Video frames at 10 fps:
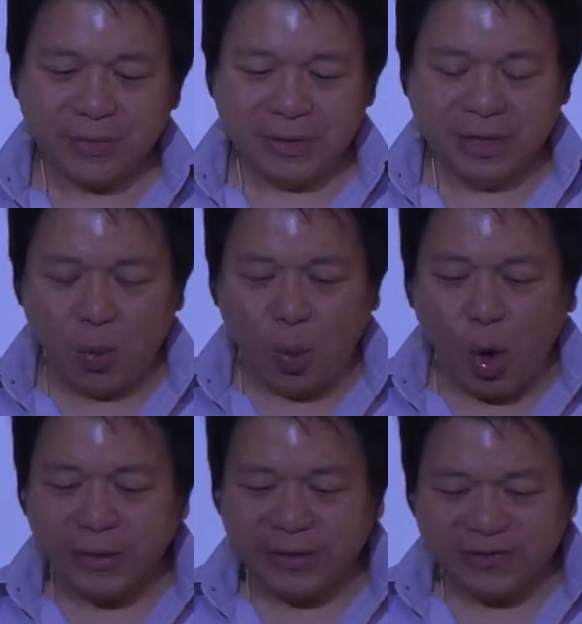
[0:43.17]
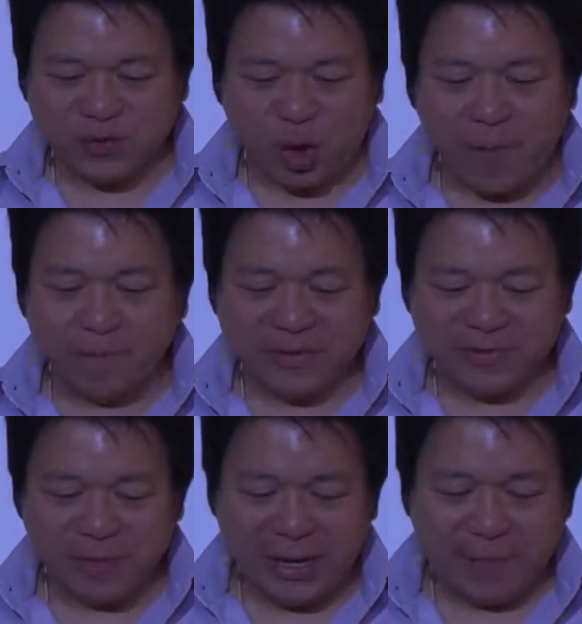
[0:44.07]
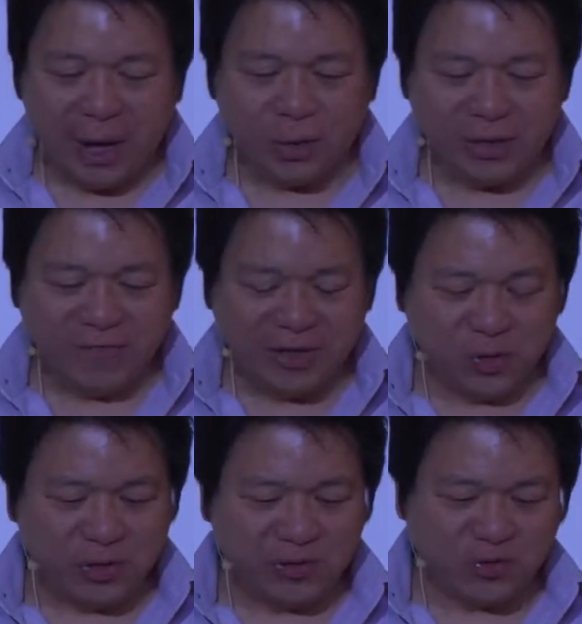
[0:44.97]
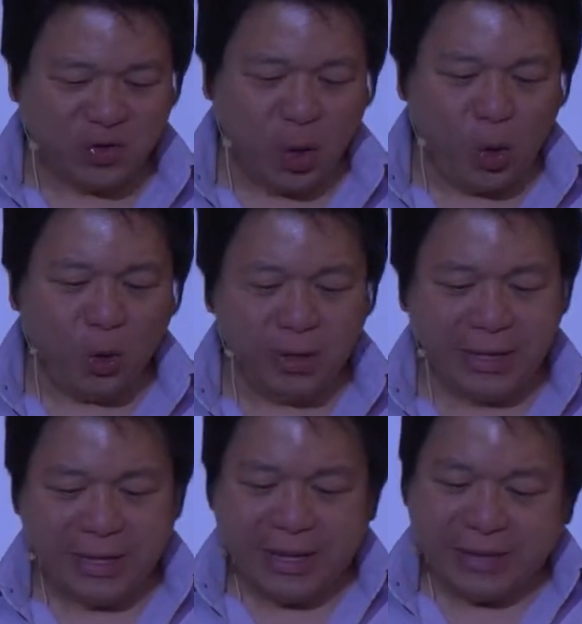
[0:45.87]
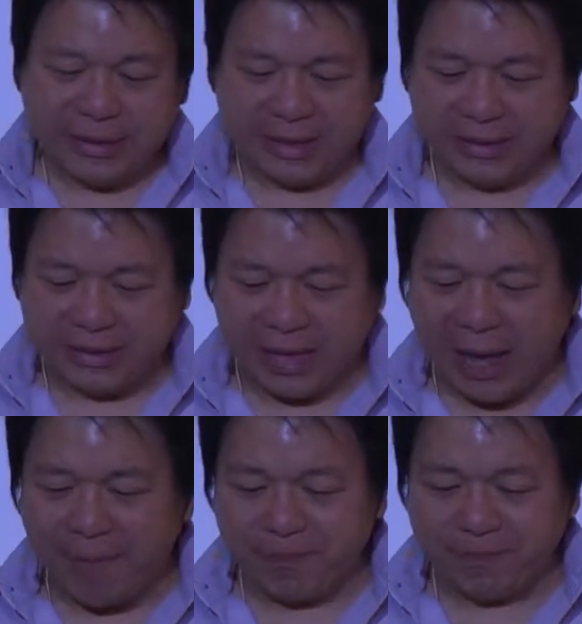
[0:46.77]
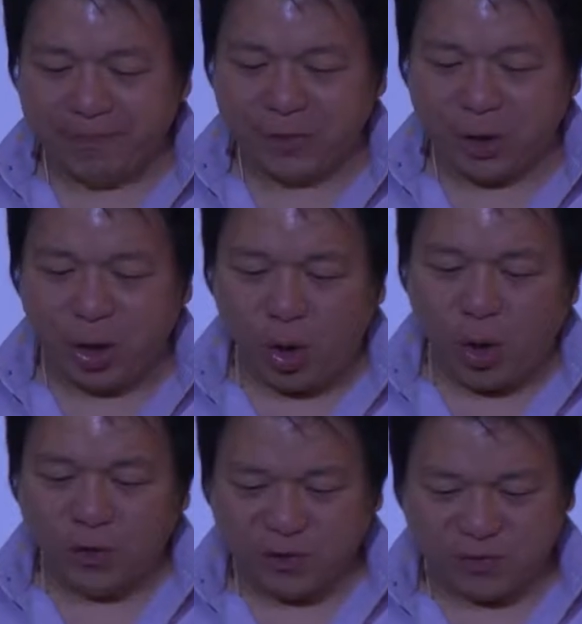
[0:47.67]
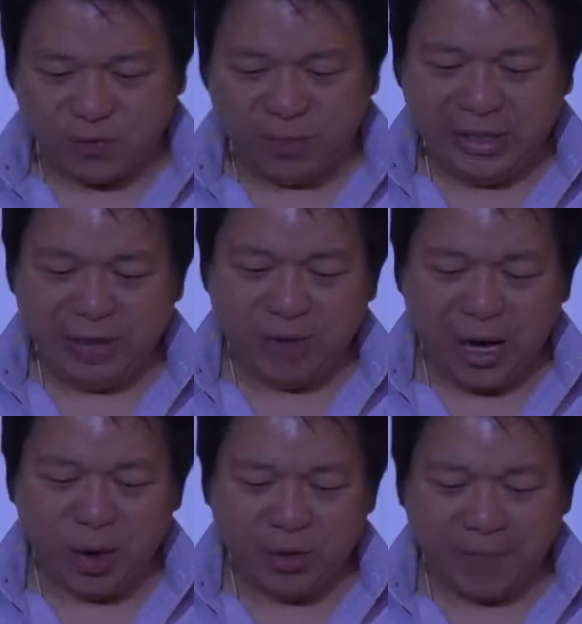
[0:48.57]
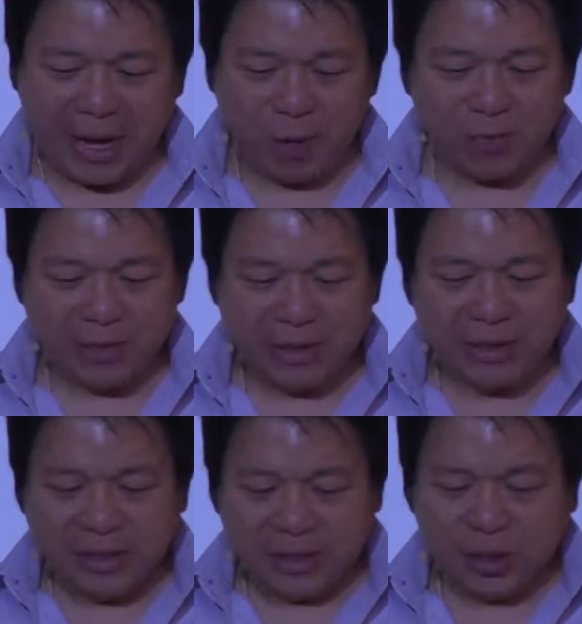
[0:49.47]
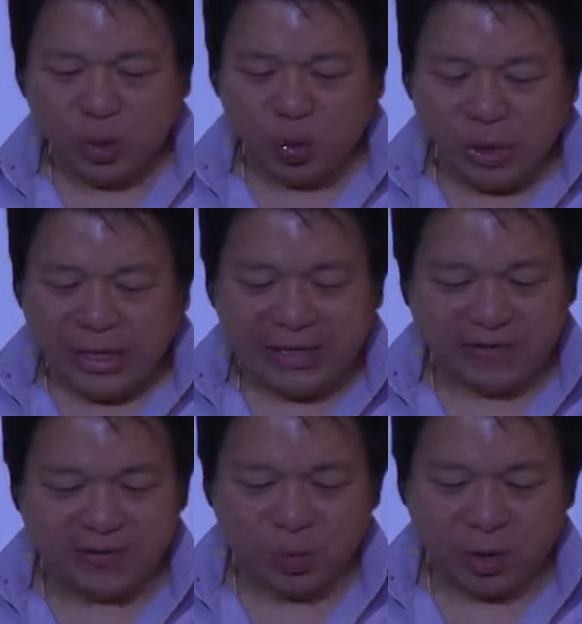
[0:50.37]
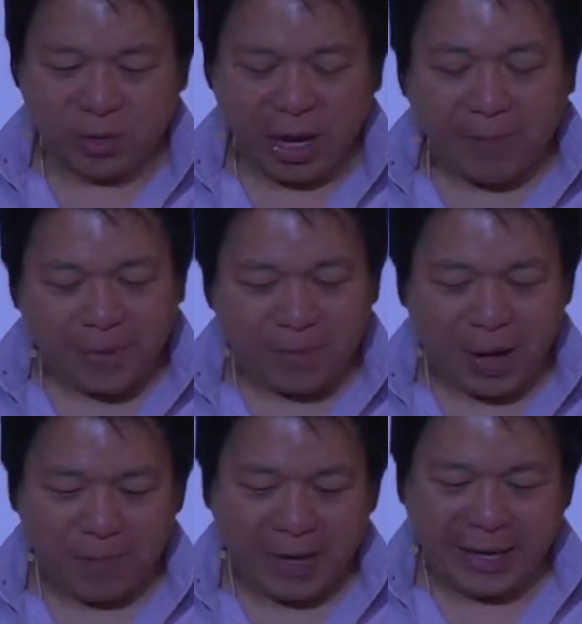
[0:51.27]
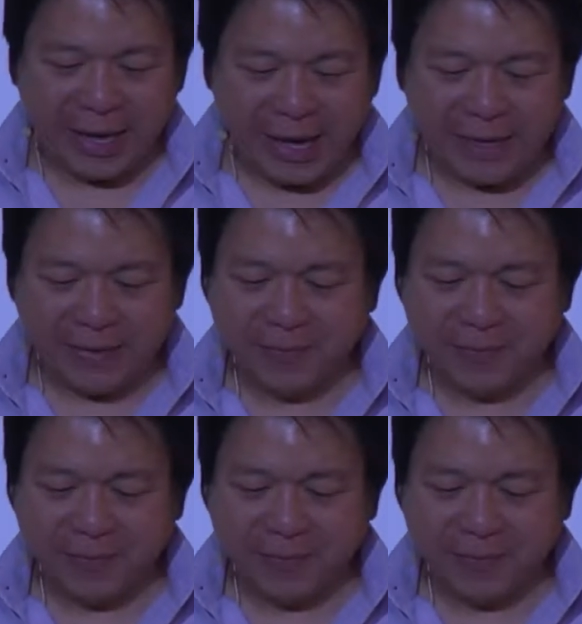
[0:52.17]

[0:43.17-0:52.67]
The waters compass me about, even to the soul. The depth closed me round about. The weeds were wrapped about my head.